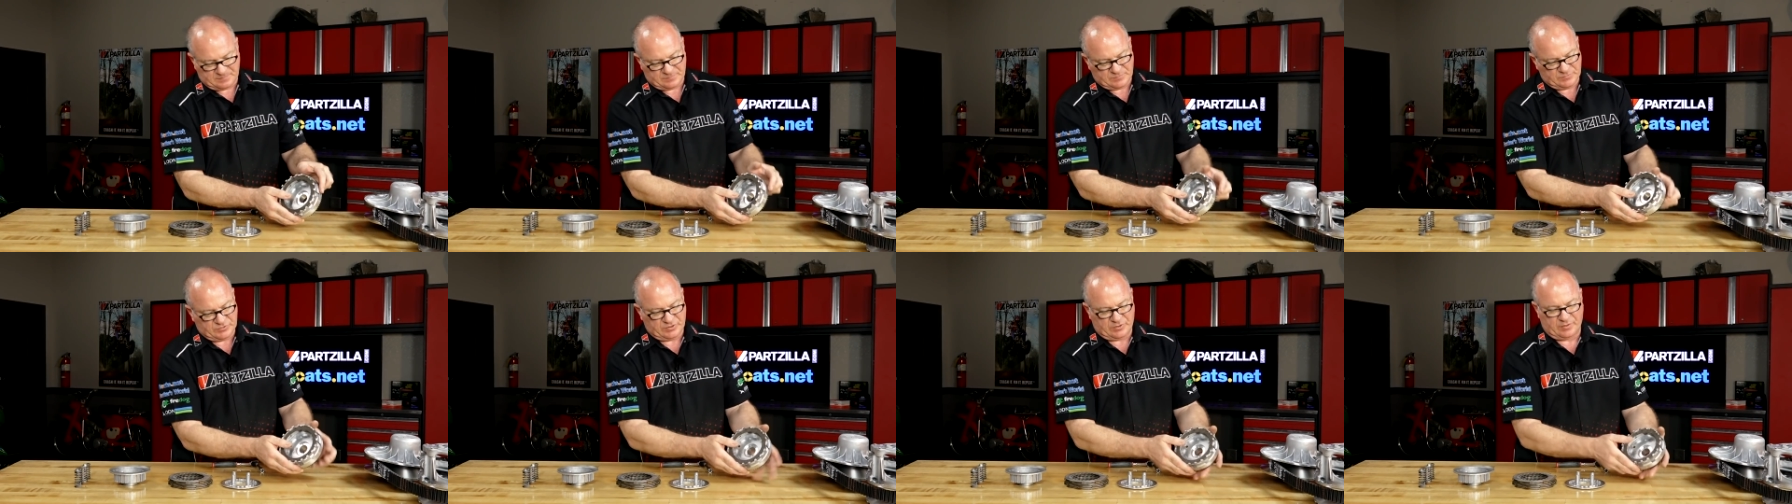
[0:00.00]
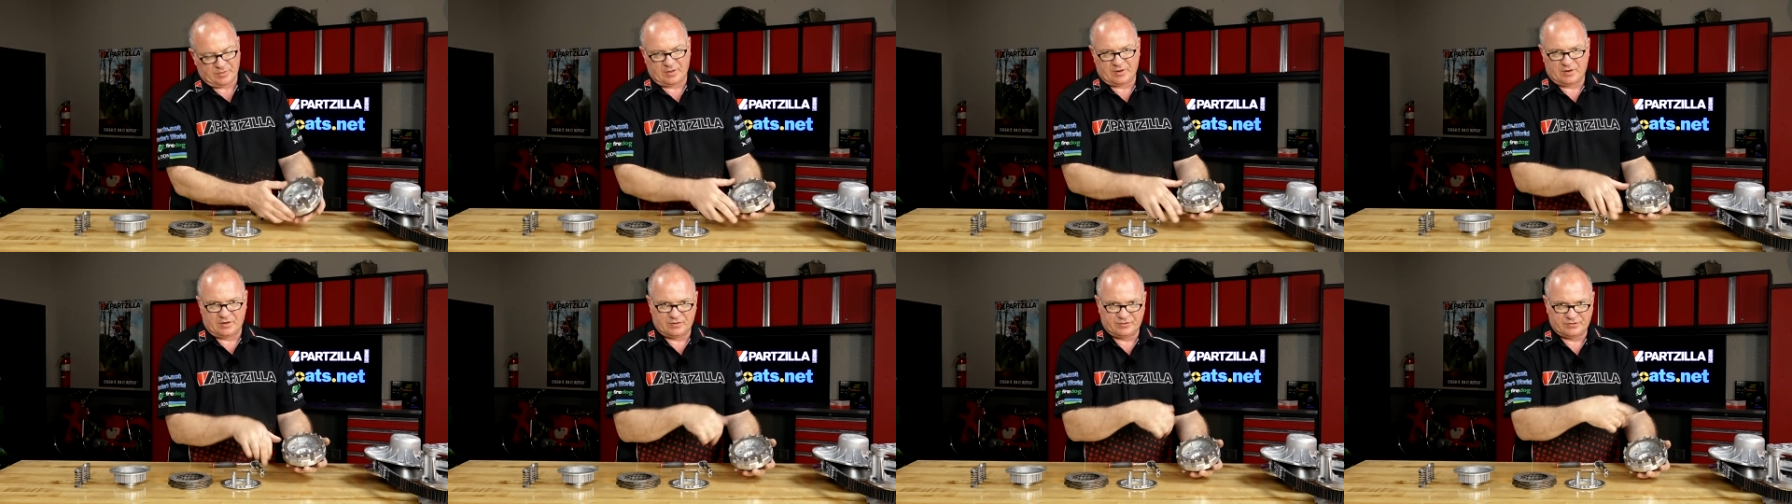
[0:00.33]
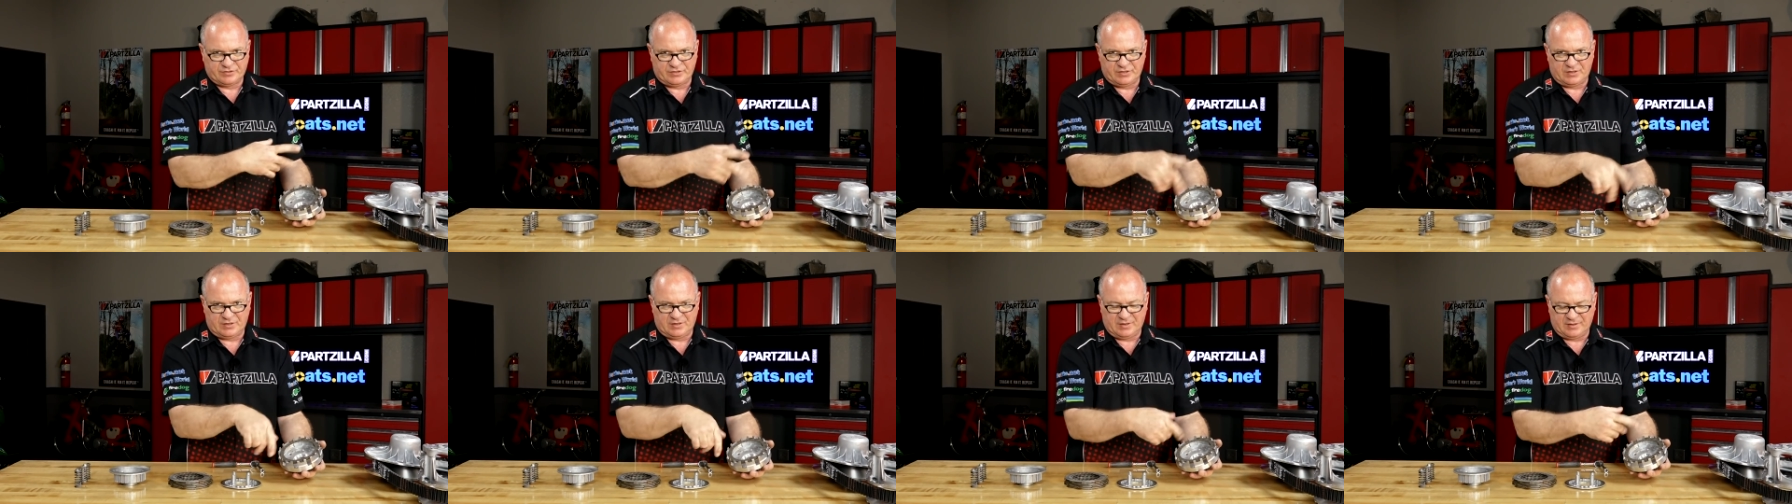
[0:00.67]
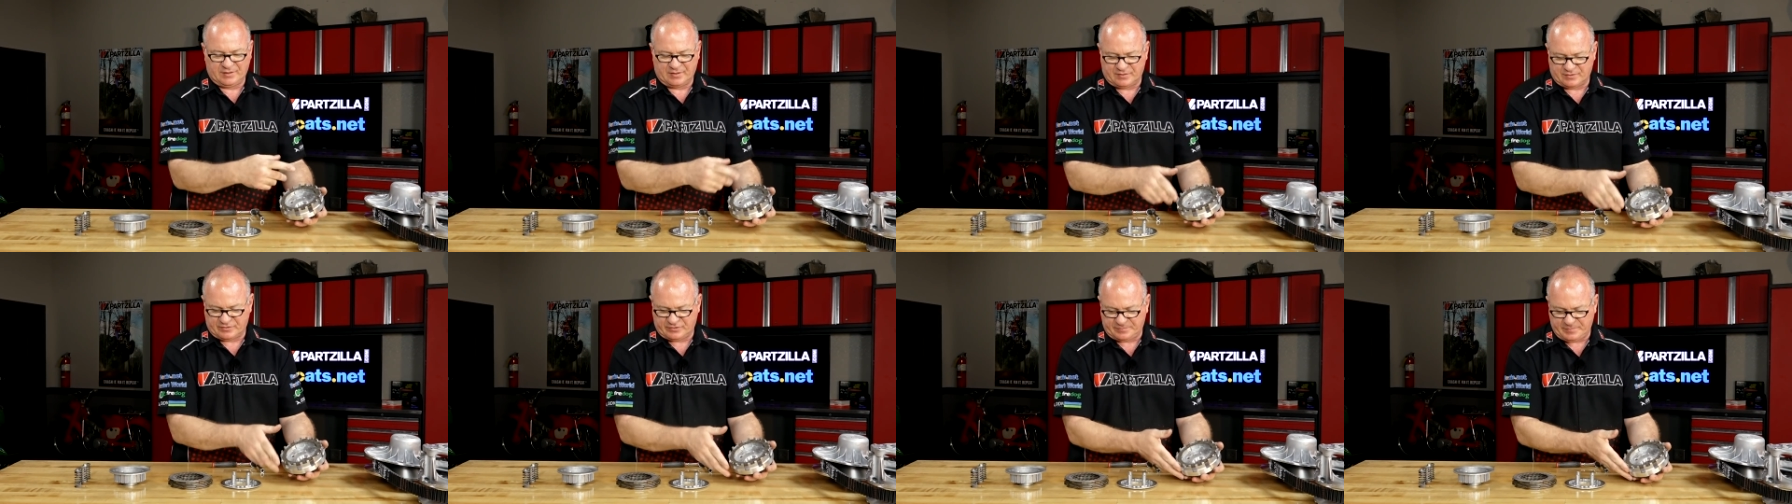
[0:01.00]
So they're
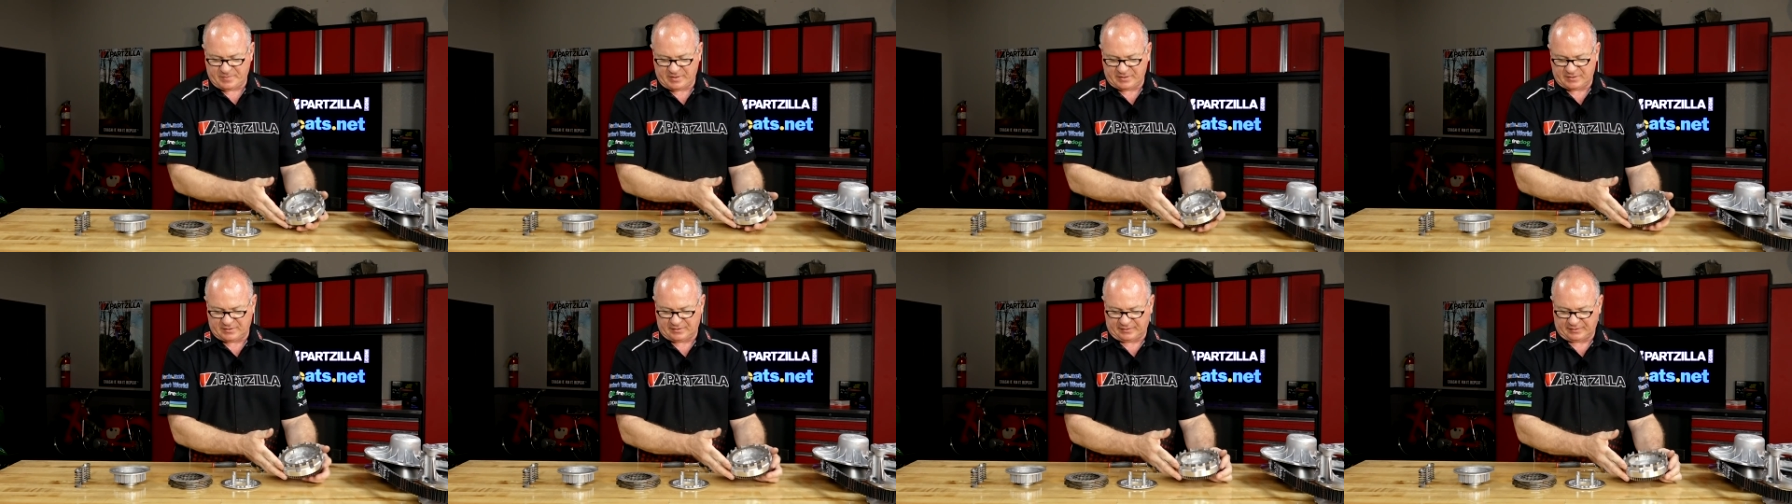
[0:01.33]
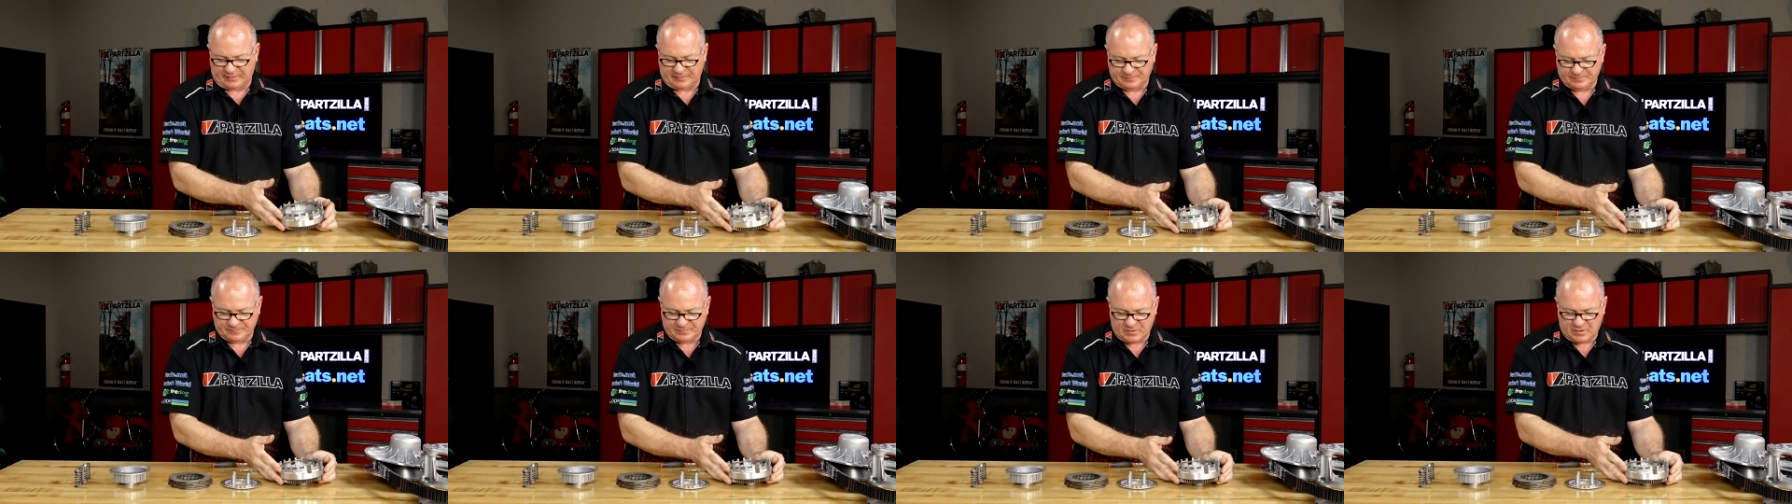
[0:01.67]
sitting there spinning.